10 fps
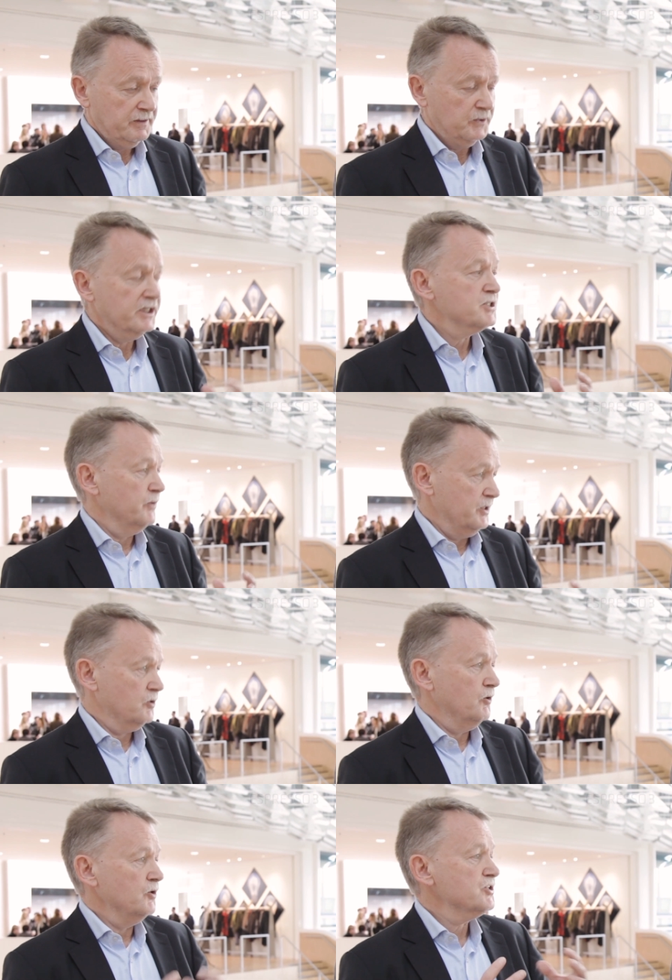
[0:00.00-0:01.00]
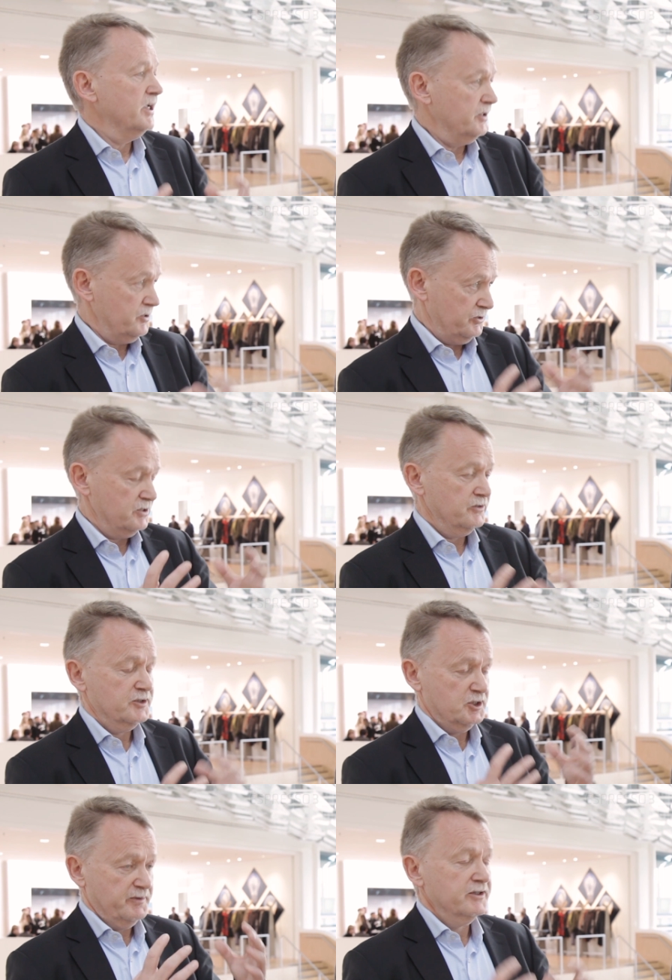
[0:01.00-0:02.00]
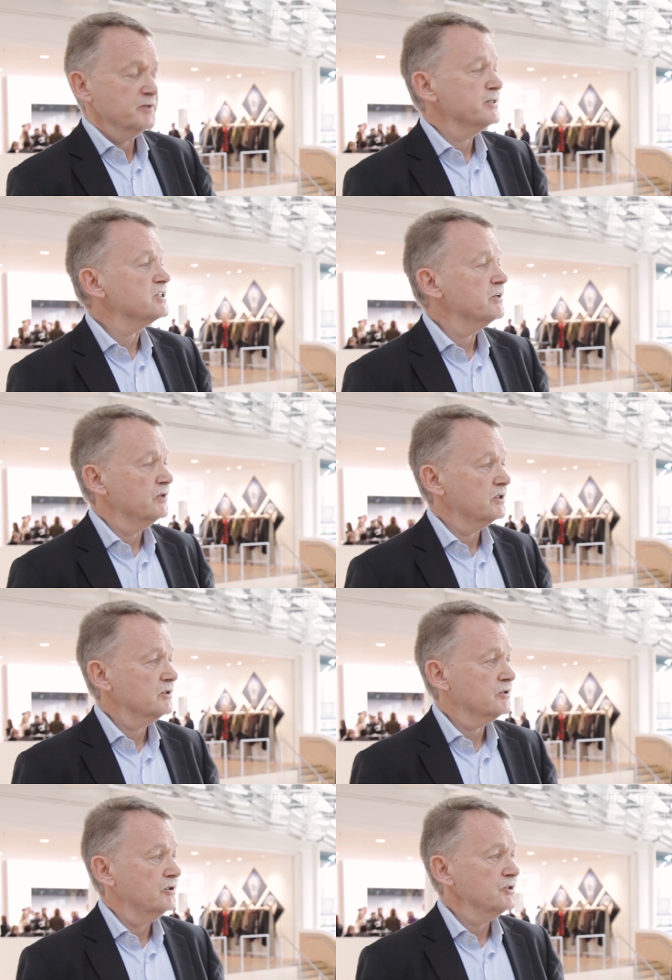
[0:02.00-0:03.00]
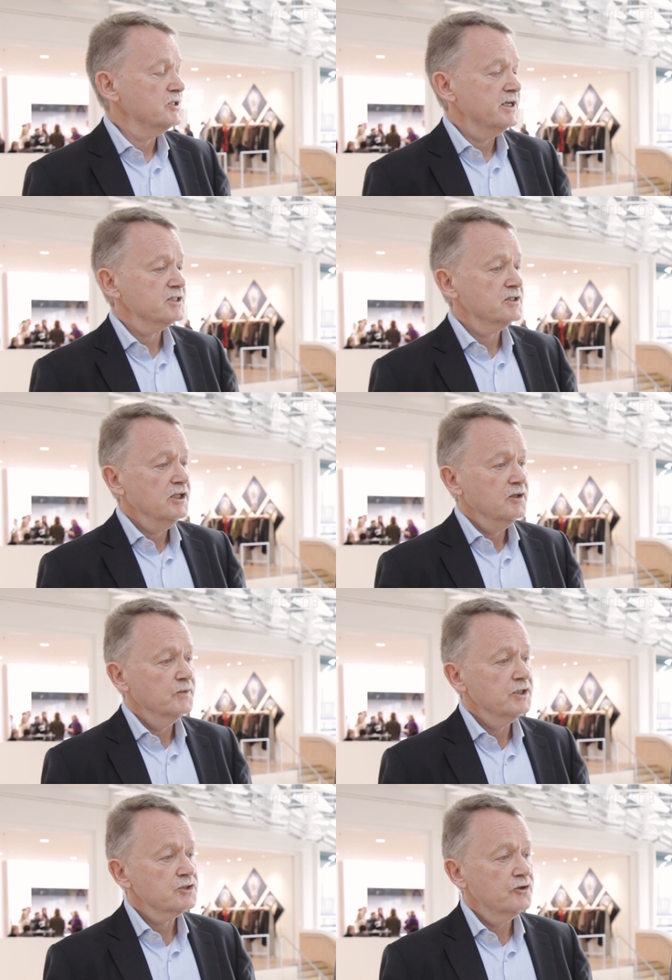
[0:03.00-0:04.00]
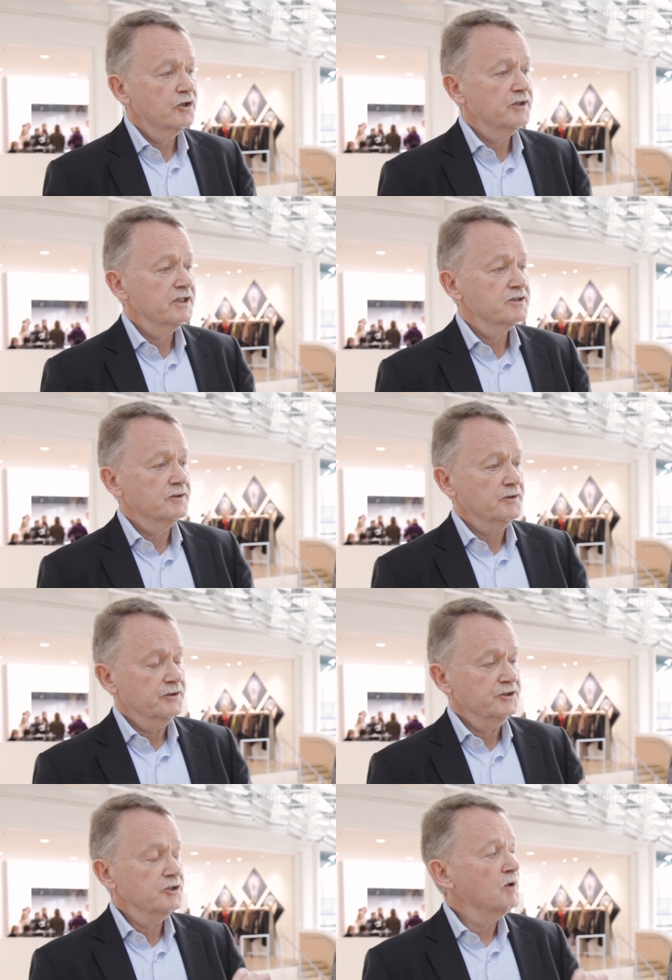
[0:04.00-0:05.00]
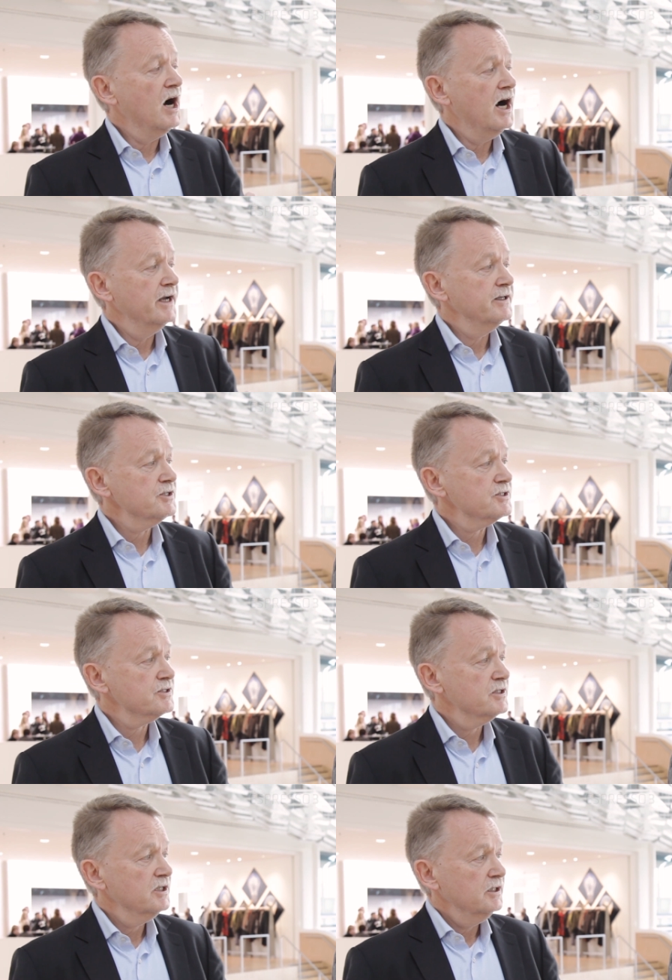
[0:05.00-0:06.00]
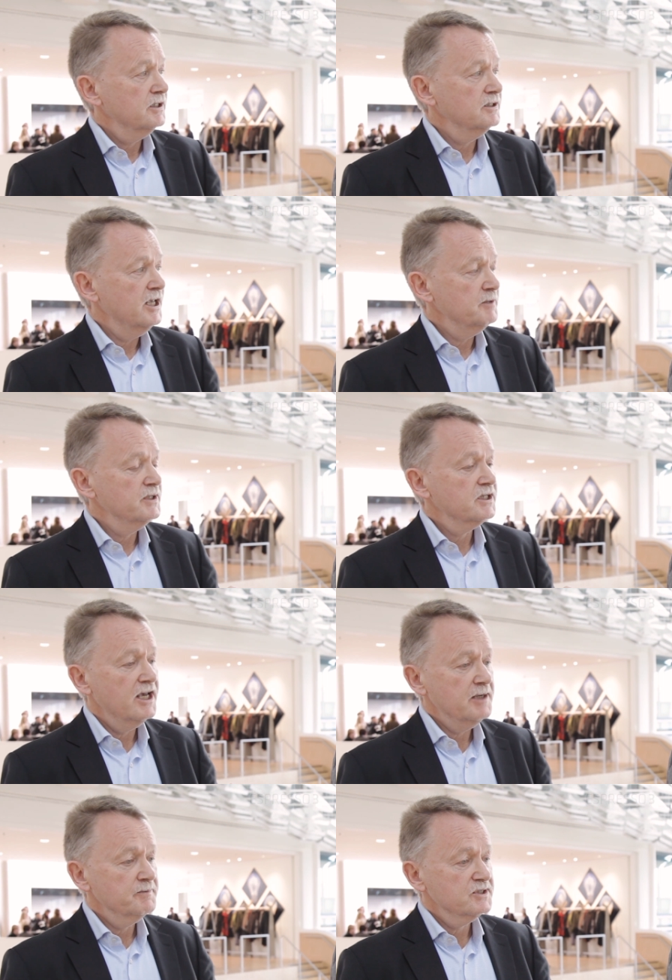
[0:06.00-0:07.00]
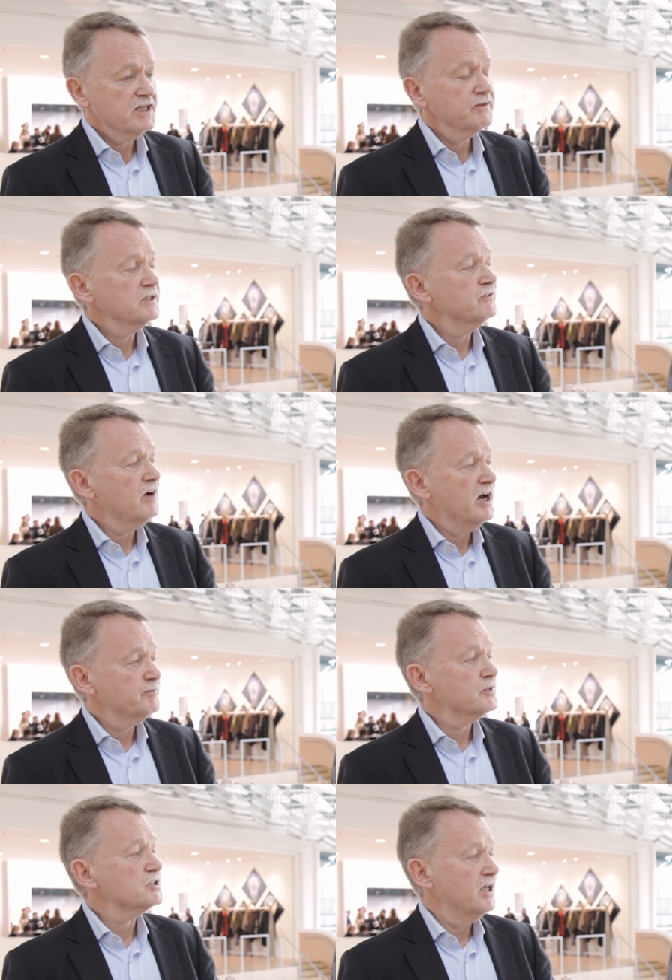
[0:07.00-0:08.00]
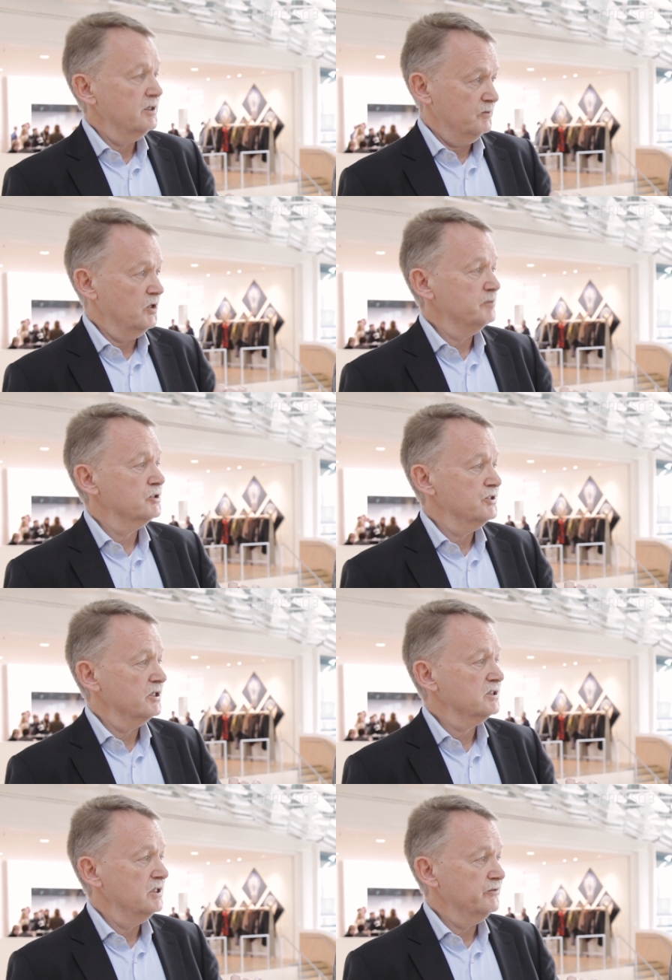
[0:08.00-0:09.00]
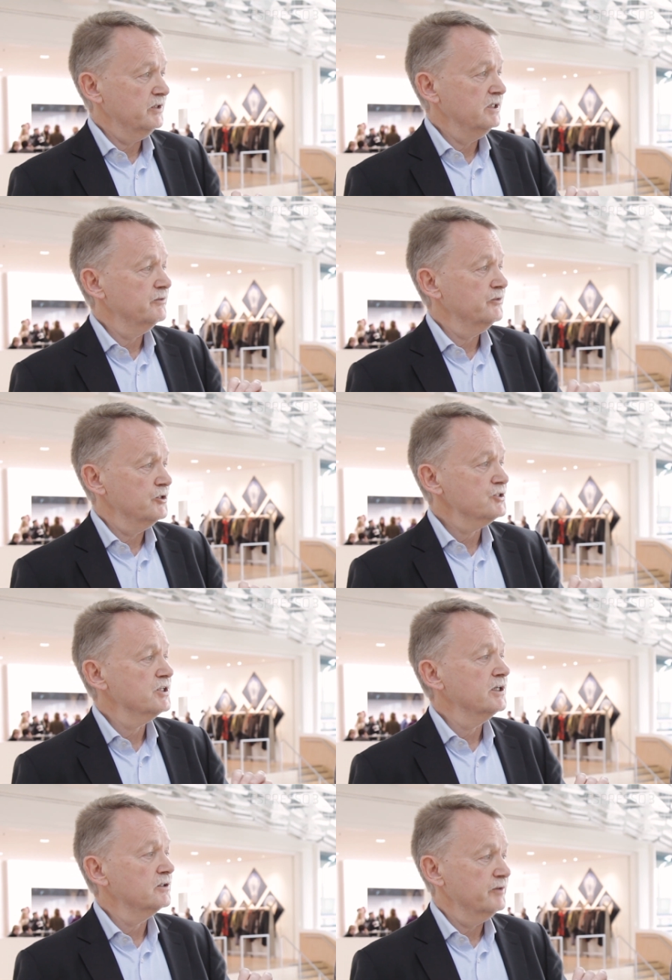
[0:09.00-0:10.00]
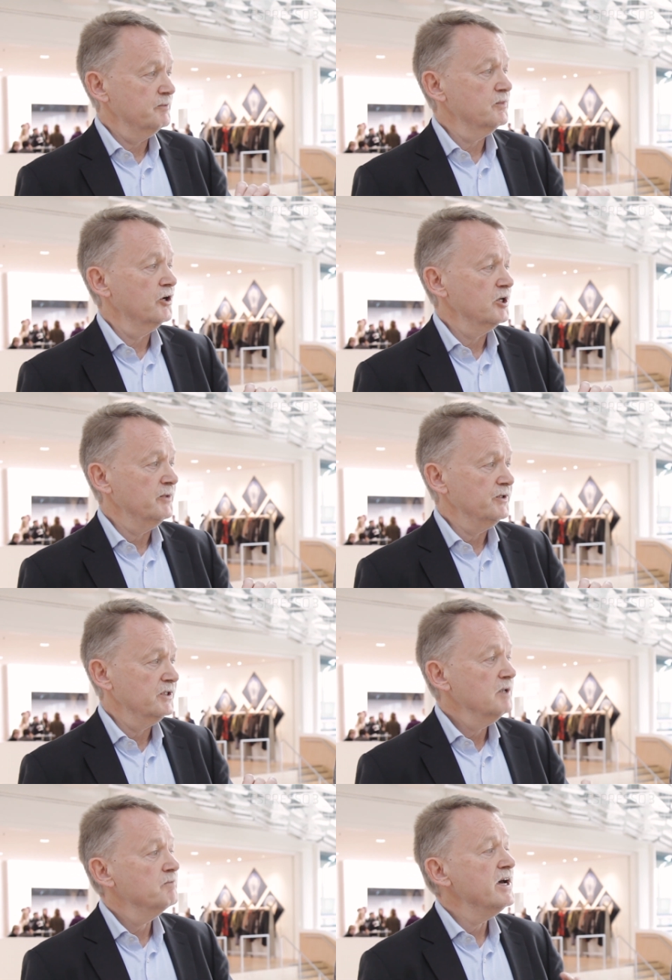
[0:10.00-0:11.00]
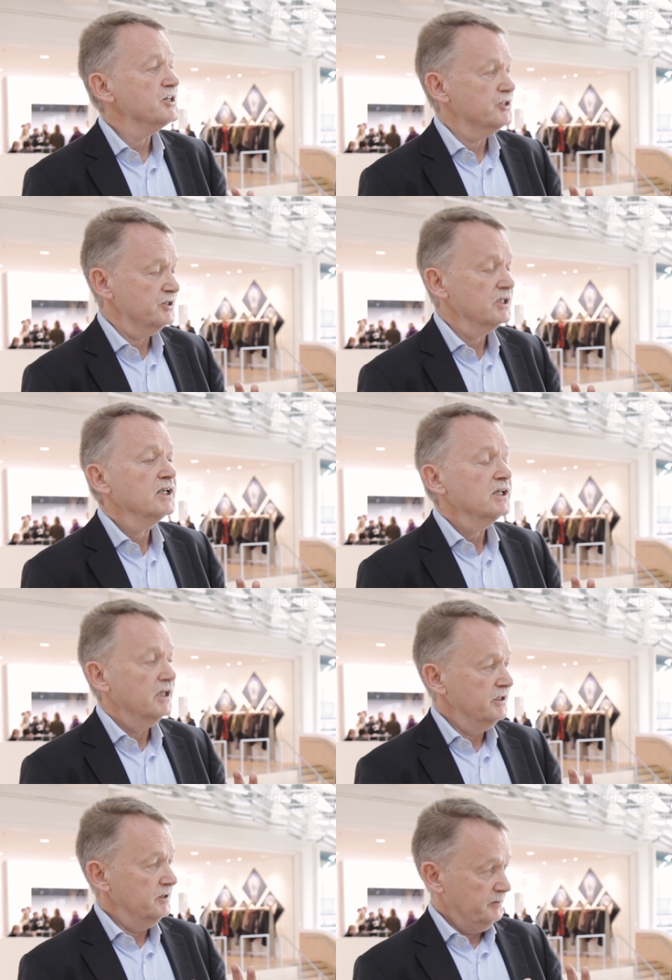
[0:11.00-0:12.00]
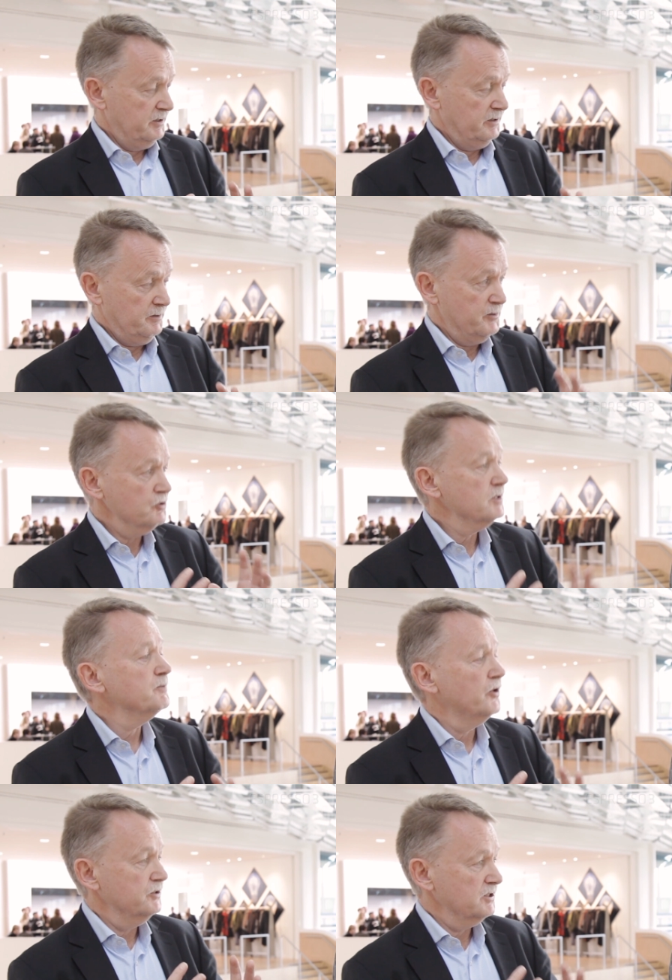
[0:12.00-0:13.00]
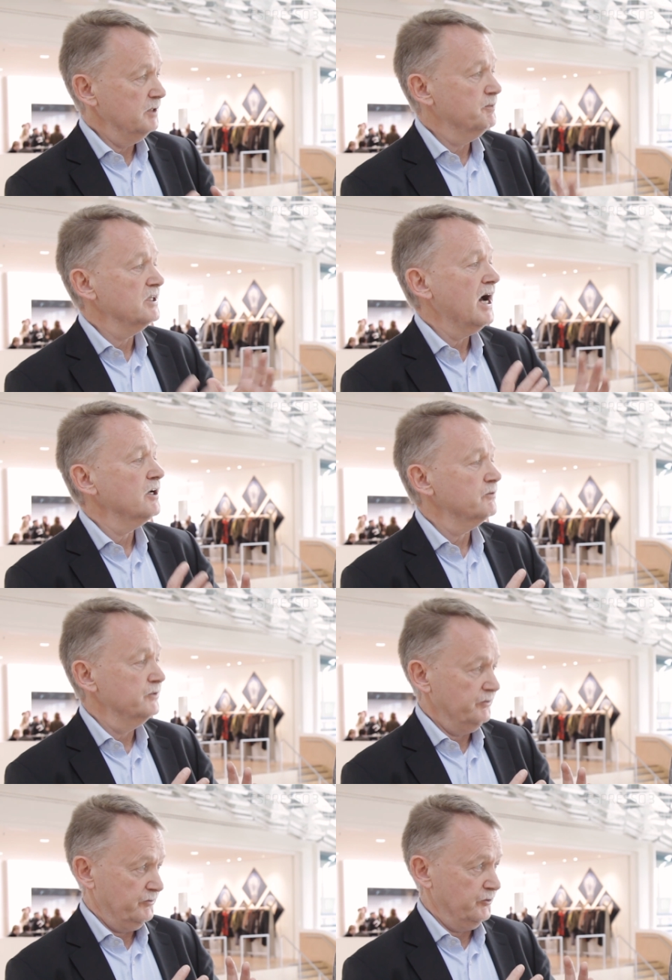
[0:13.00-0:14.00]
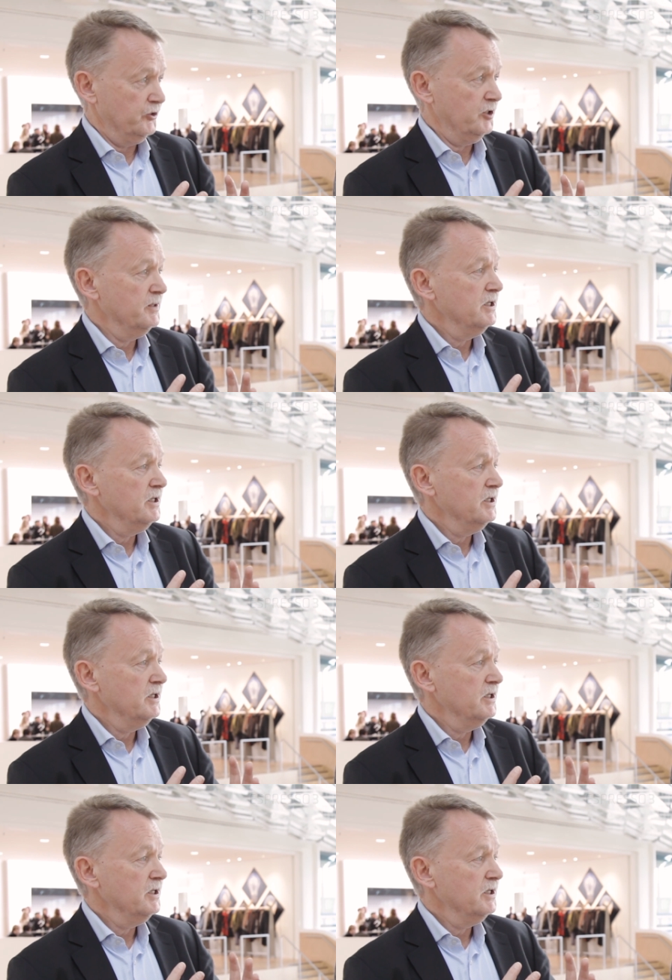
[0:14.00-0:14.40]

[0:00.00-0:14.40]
we did so in a call center, so there's a very specific context. We saw that new hires, they became 75% more productive in the first year of employment, measured in the most important KPI of the firm,